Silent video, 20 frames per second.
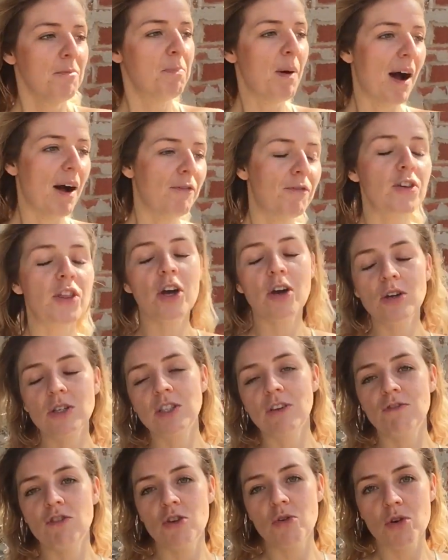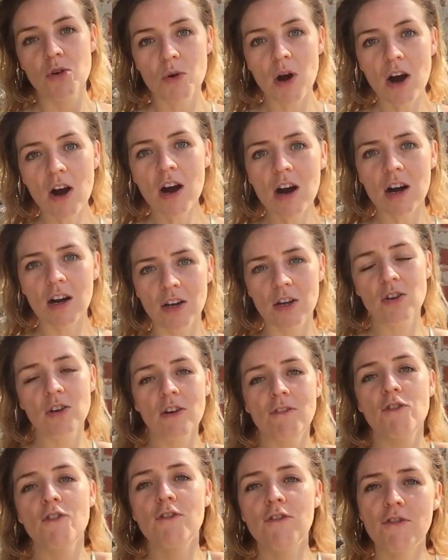But for those of you who are,
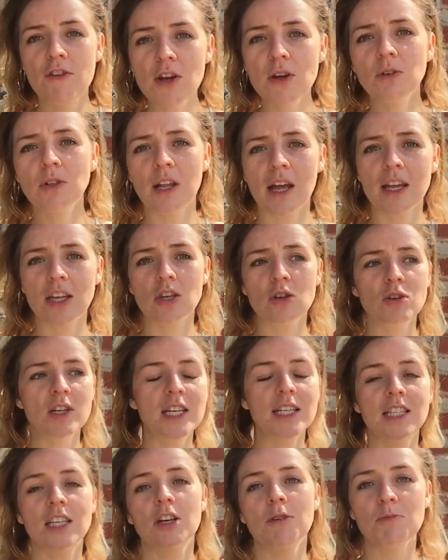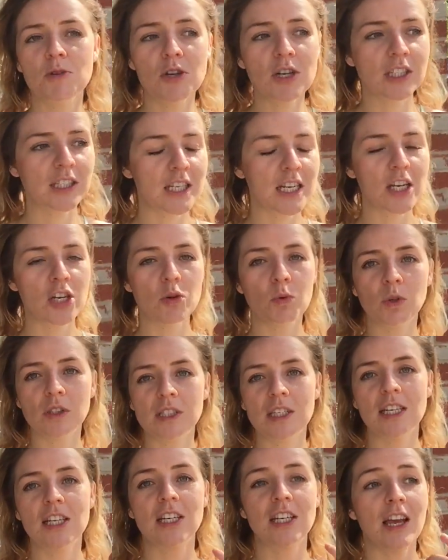if you feel like you need a community and you want
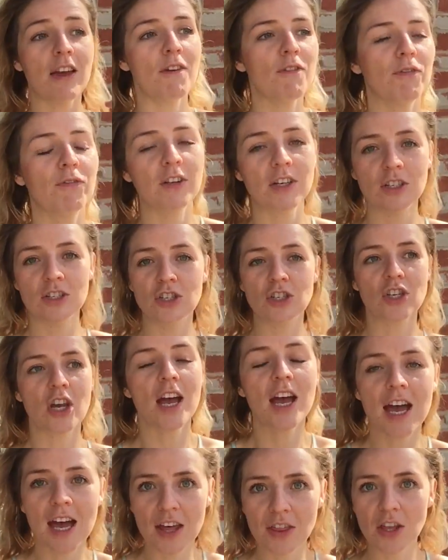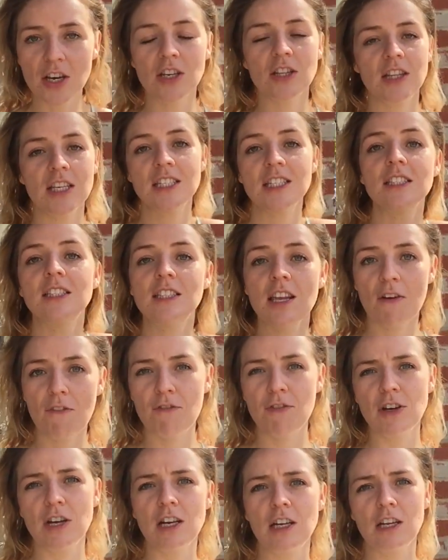to give and share, then this is
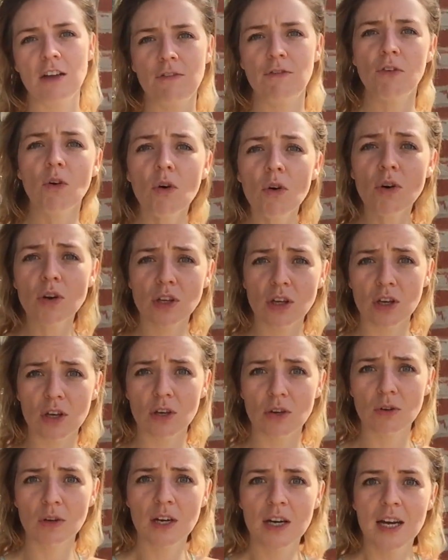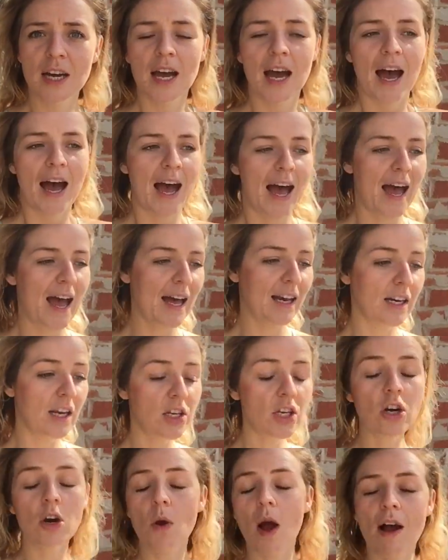definitely for you. And
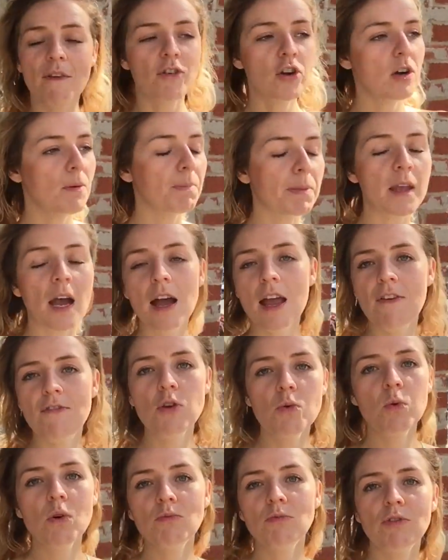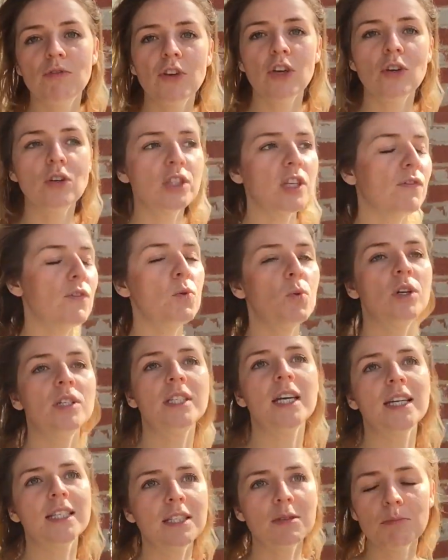you know, if you want reviews, if you want
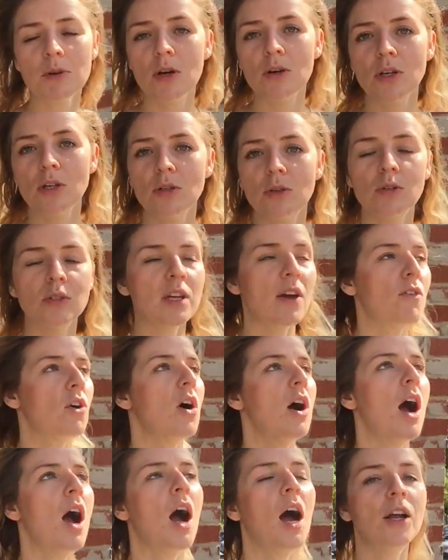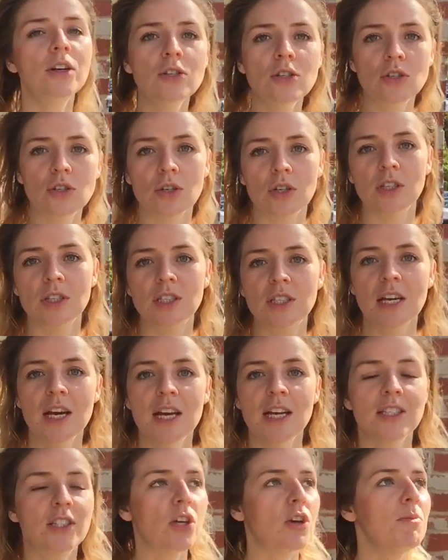testimonials, I've got hundreds.
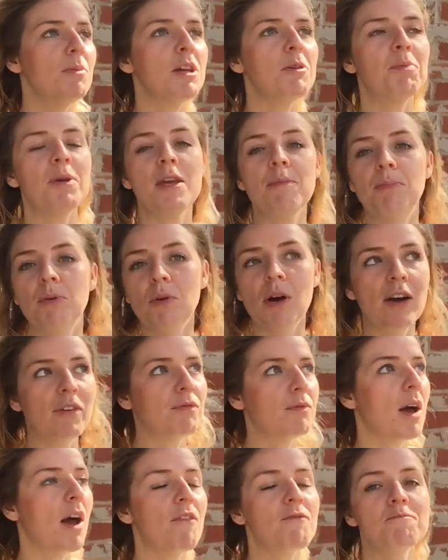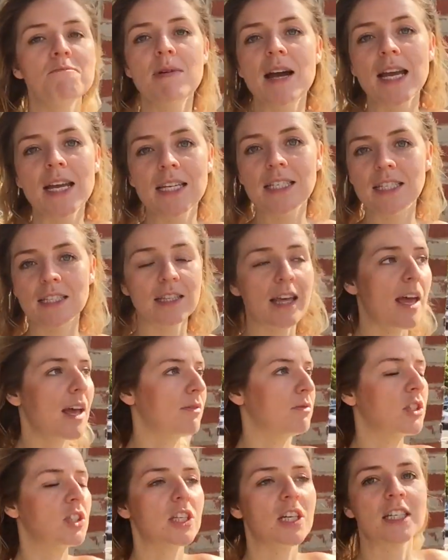So many people have made their
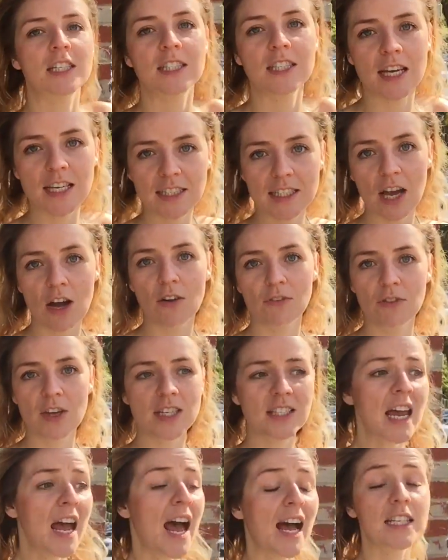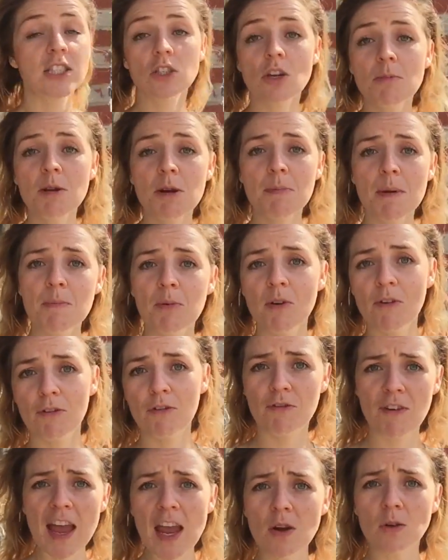success out of this, and so many people have
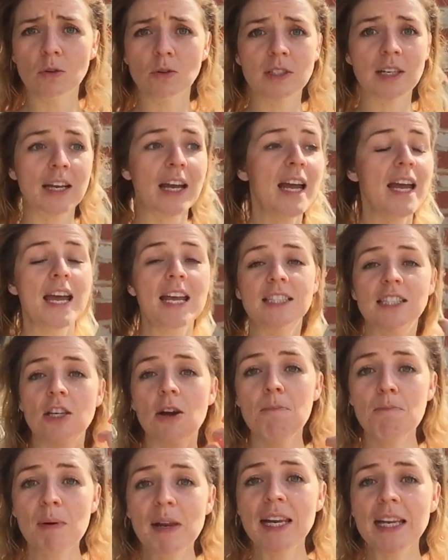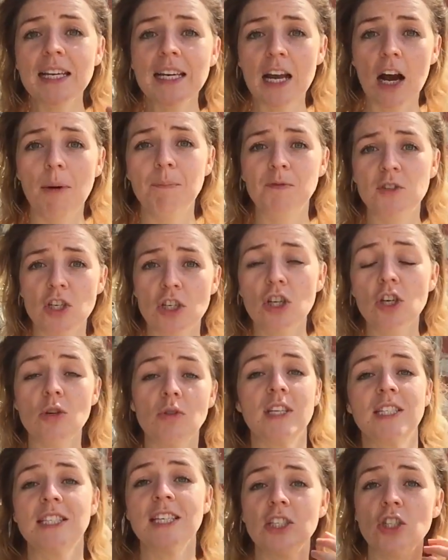failed. Like, it's completely up to you.
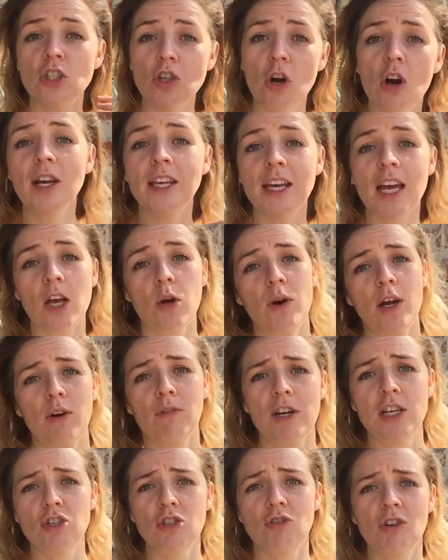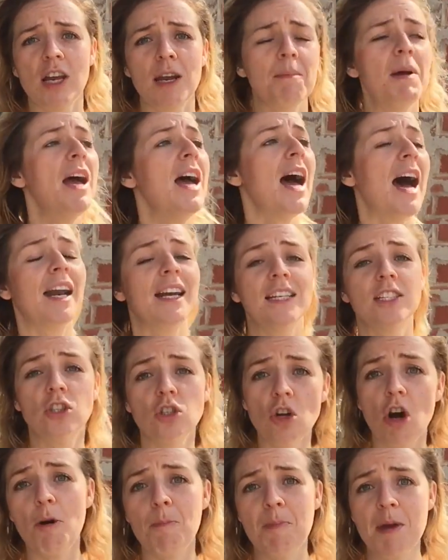This is not a get quick rich scheme, and it's
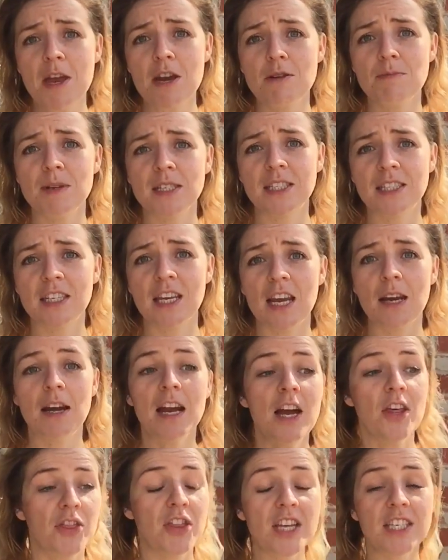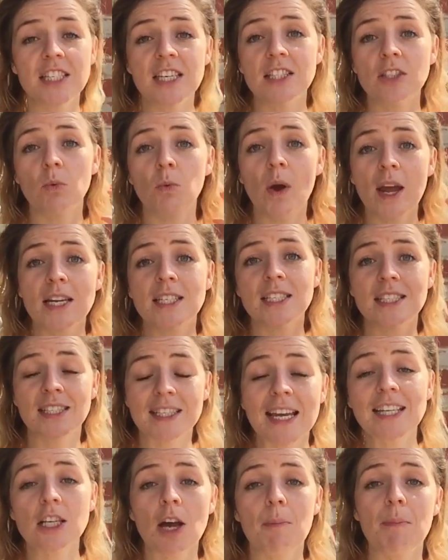not a pyramid scheme. This is a way to
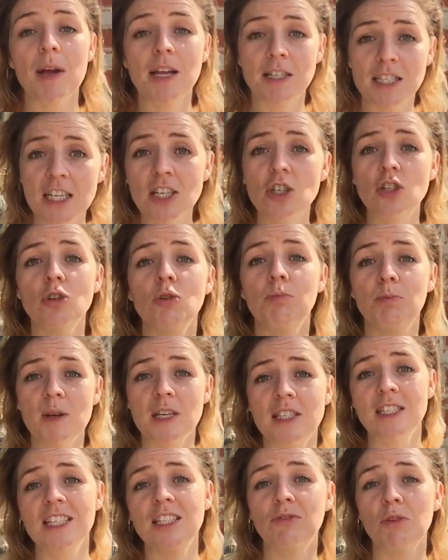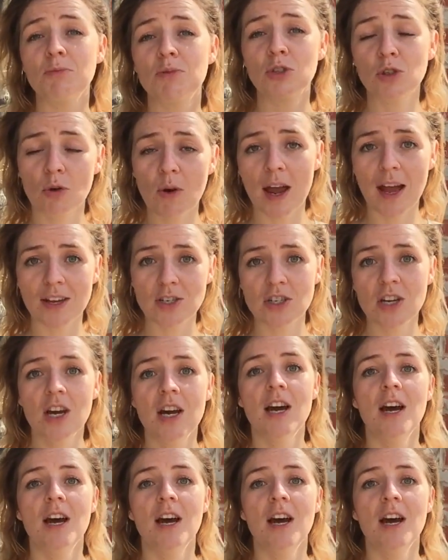set up a digital business from scratch.